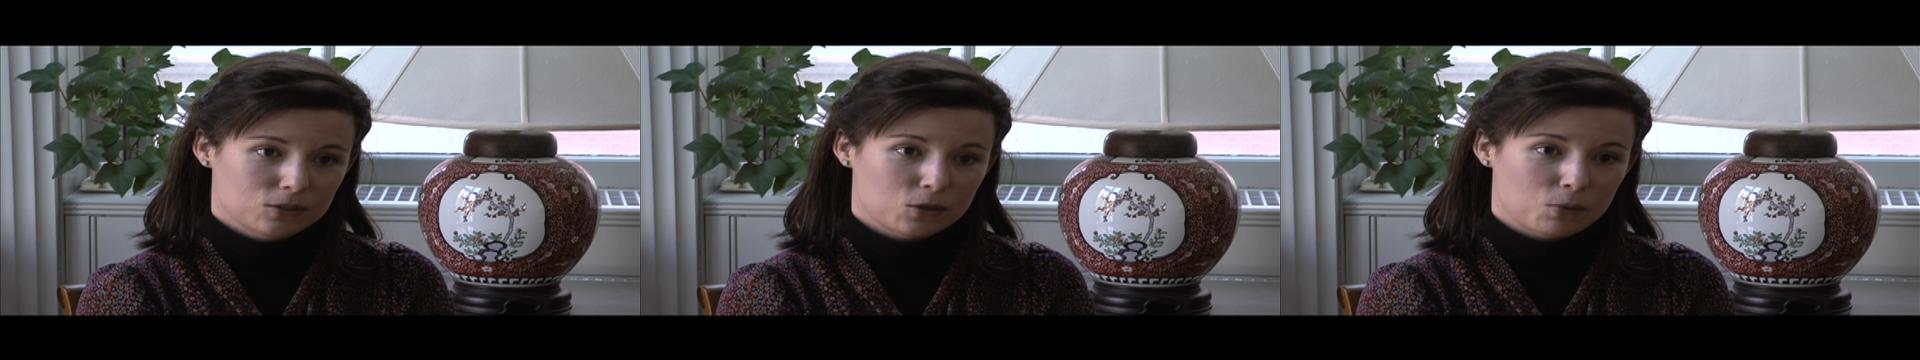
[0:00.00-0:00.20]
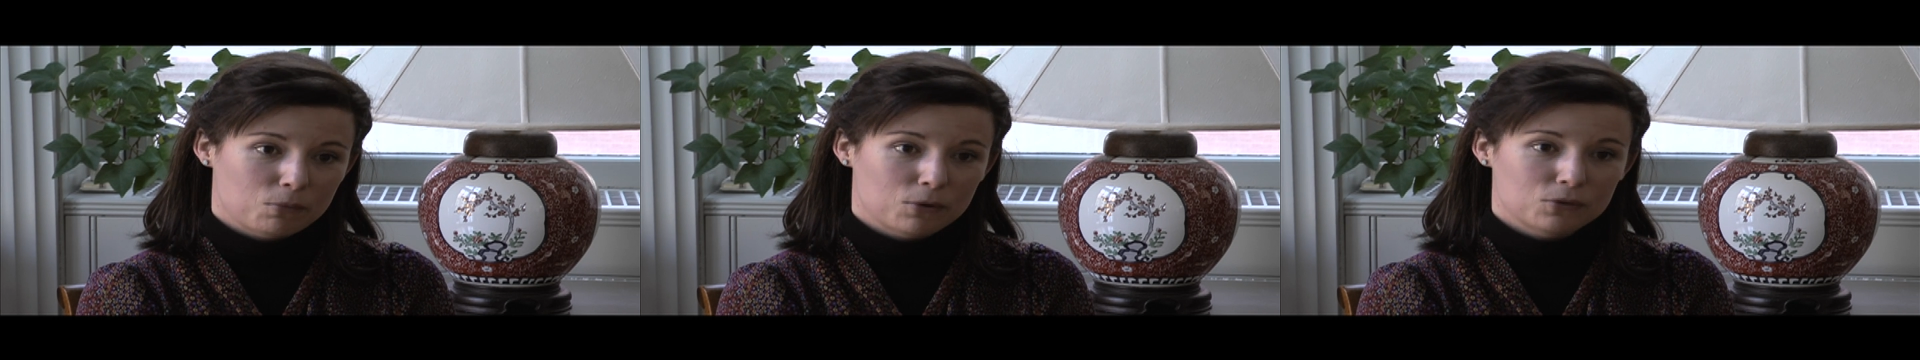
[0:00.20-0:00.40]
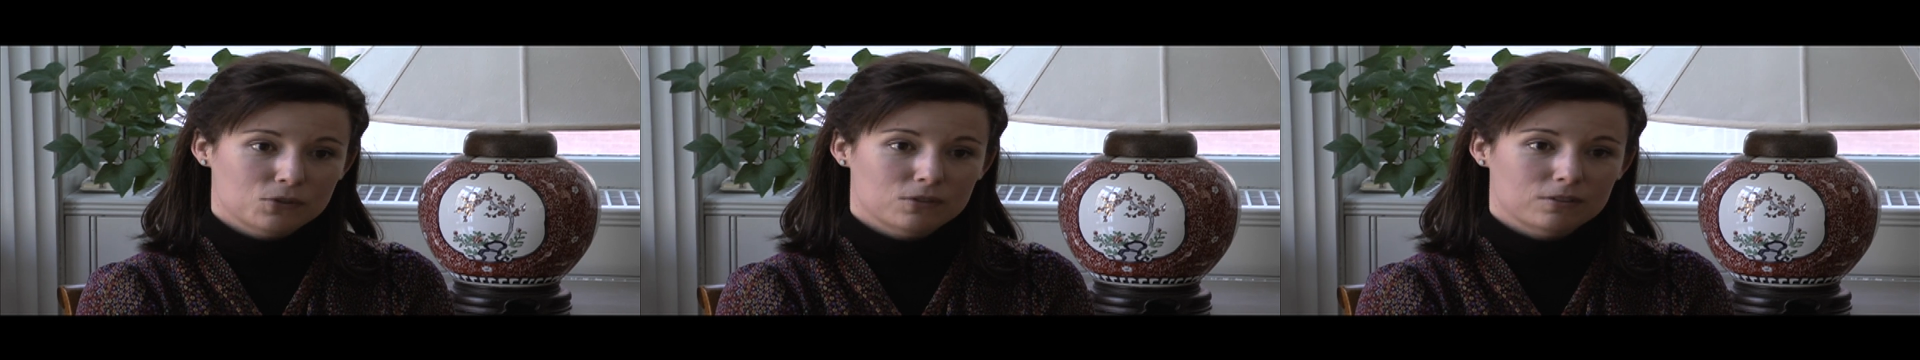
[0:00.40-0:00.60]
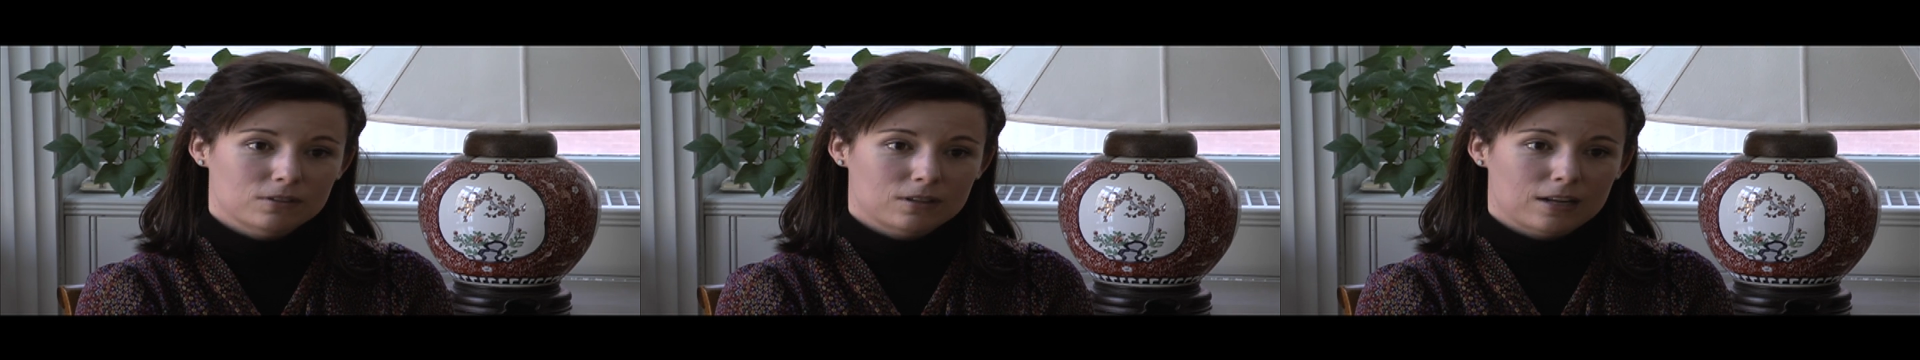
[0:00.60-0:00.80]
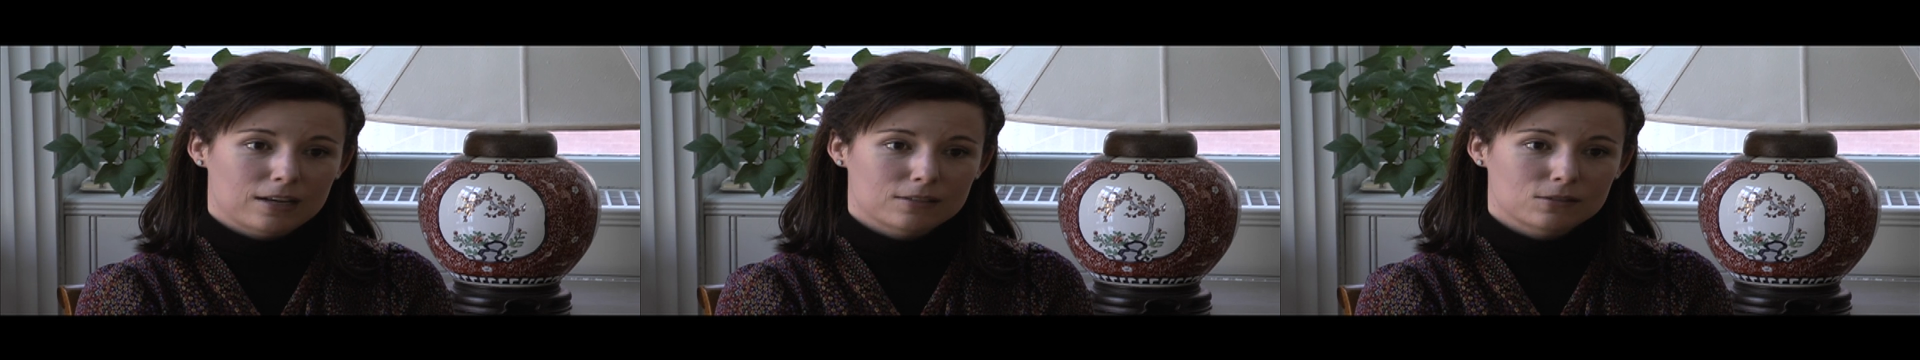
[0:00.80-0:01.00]
So most of the
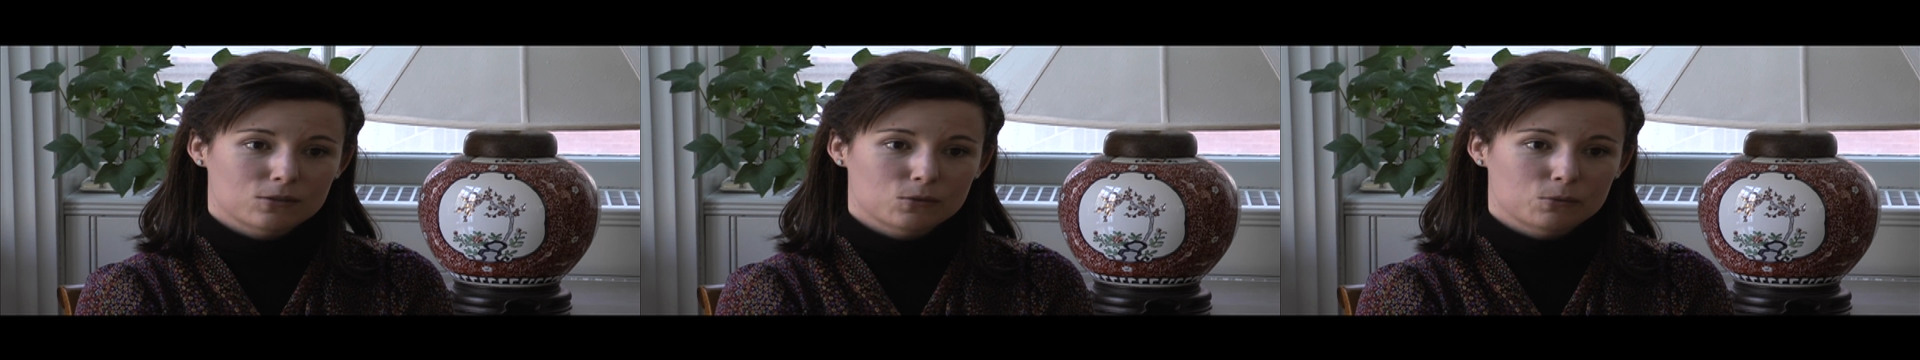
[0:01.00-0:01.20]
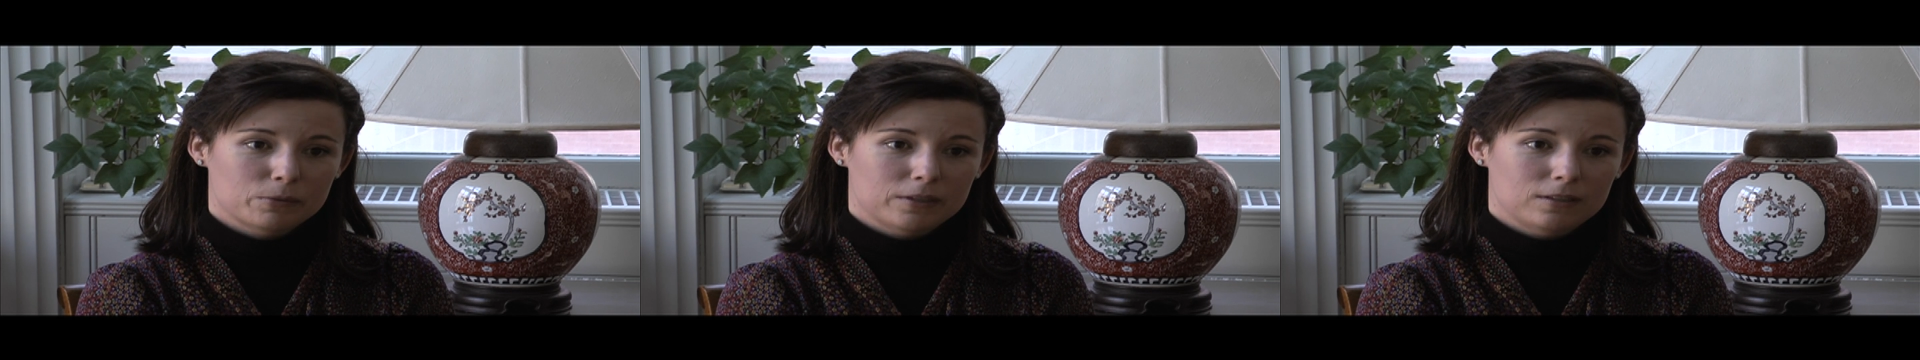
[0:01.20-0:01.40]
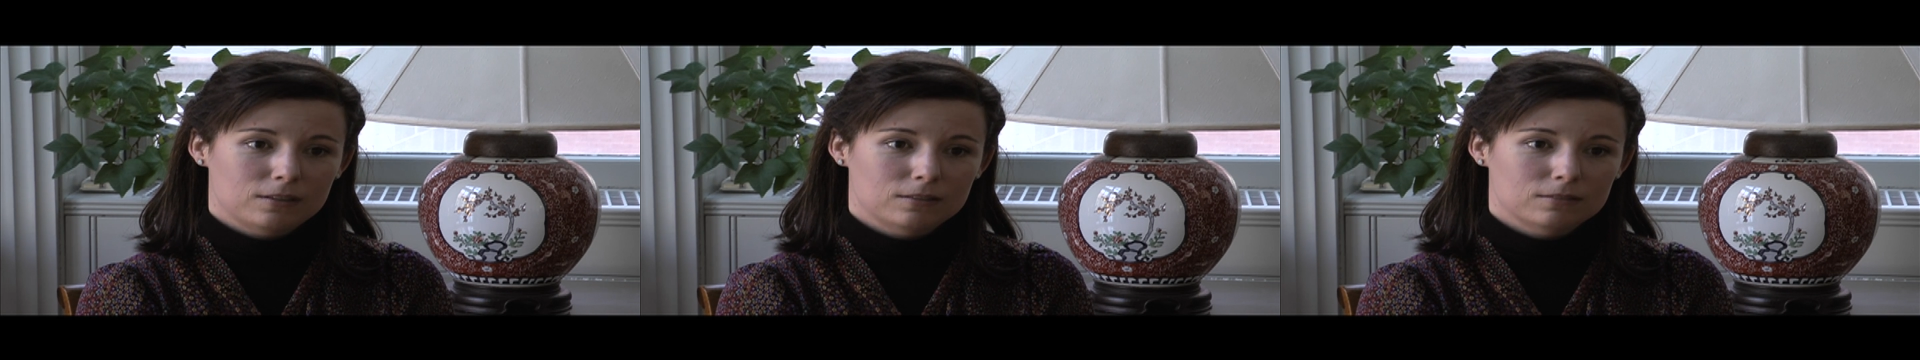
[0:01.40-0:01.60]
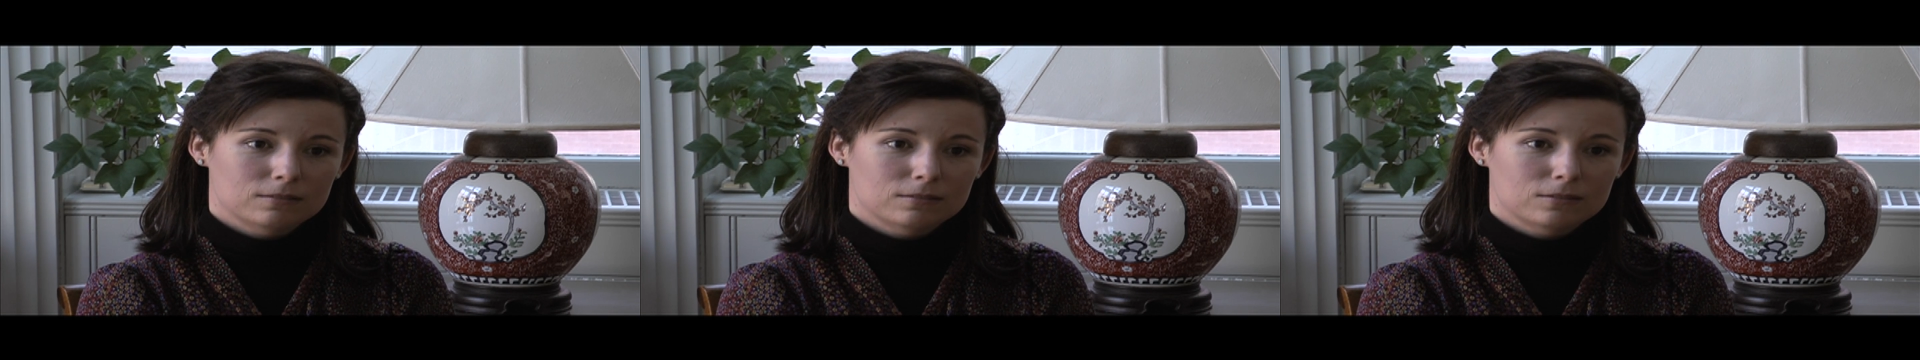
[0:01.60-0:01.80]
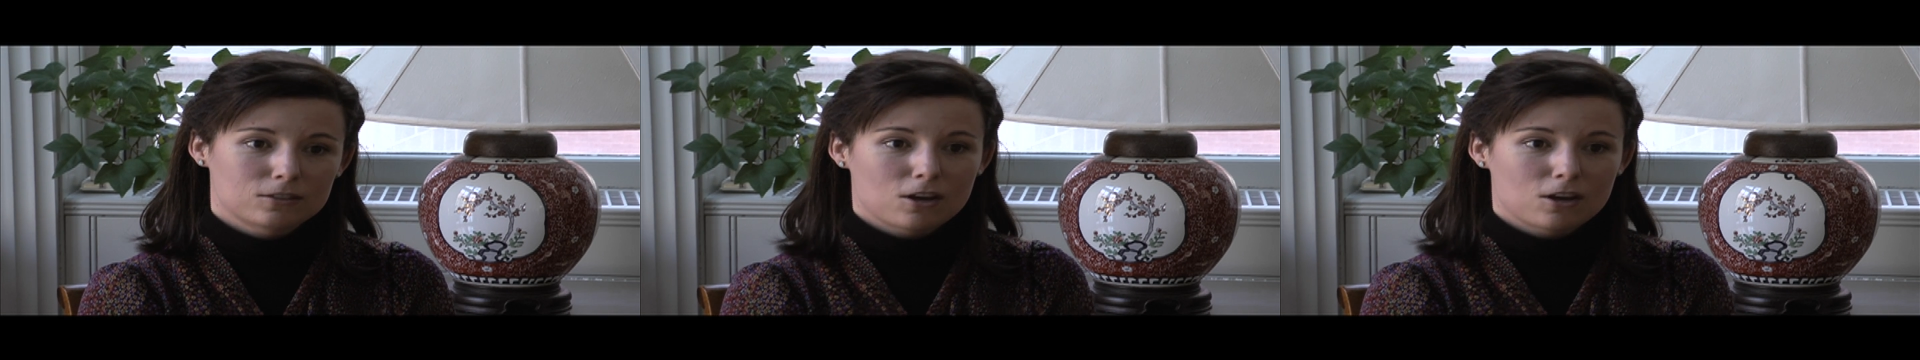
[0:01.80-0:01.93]
classes were being